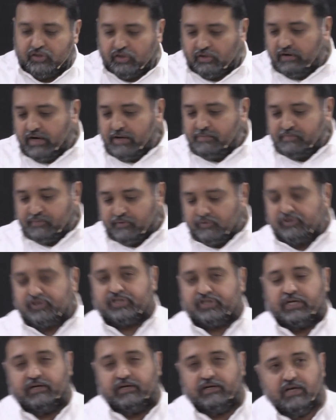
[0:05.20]

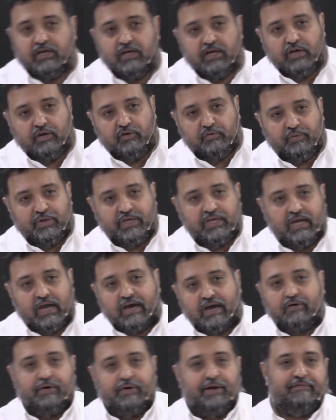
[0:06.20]
portion. We are
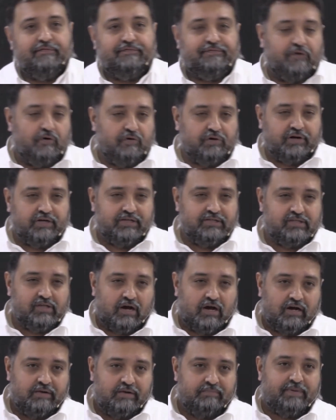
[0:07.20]
going to focus
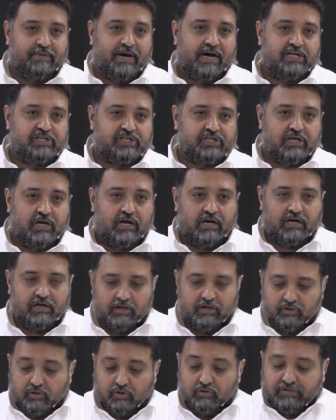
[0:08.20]
on Parsha
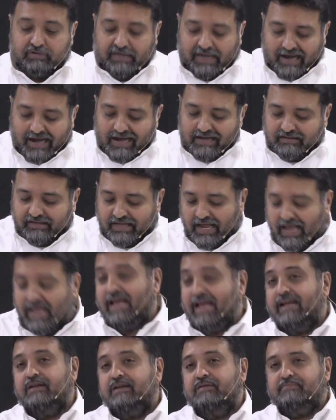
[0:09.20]
Chukat
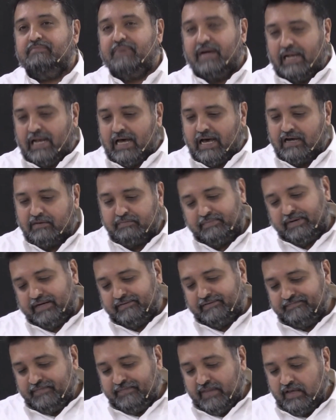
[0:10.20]
and Balak,
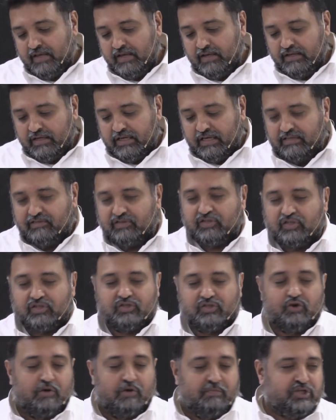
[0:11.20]
but it's
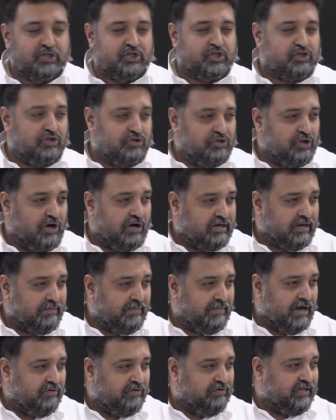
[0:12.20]
so much to talk
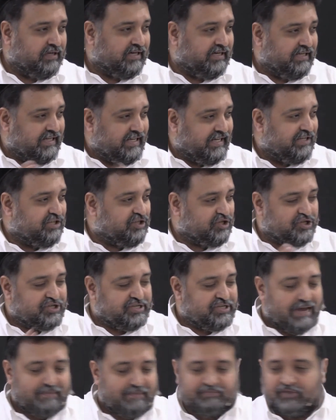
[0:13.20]
about in each
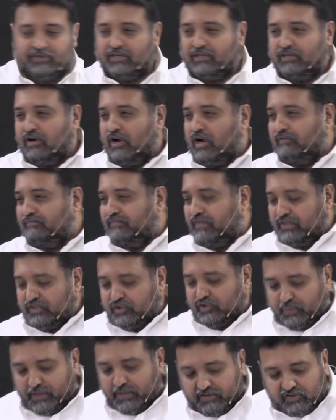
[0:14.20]
chapter of this
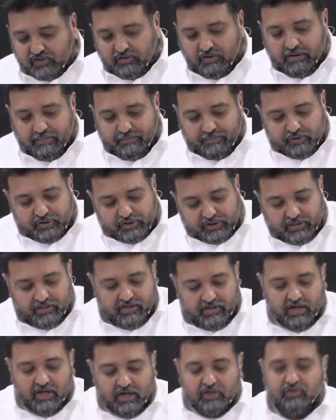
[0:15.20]
week's Torah portion.
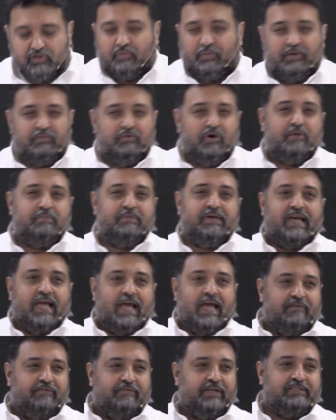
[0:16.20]
So we won't be
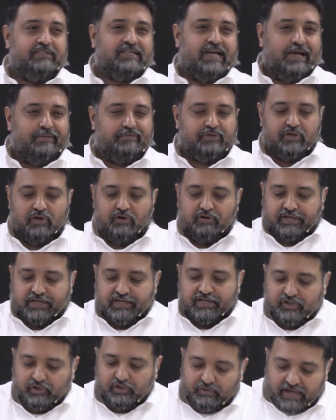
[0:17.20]
having time to look
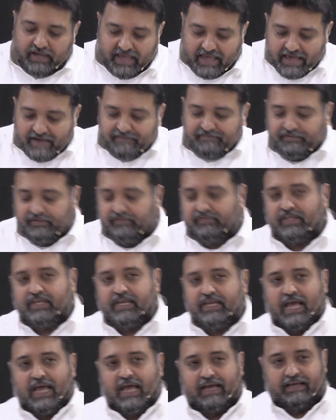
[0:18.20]
into everything.
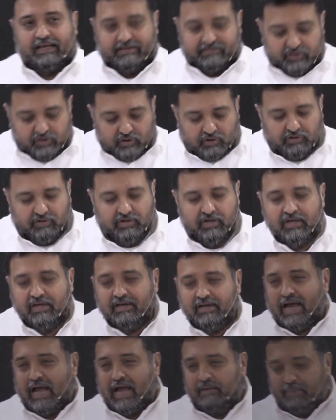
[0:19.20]
So
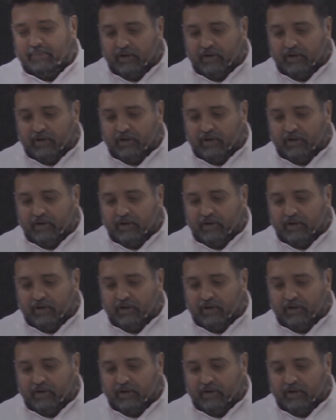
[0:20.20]
I'll be only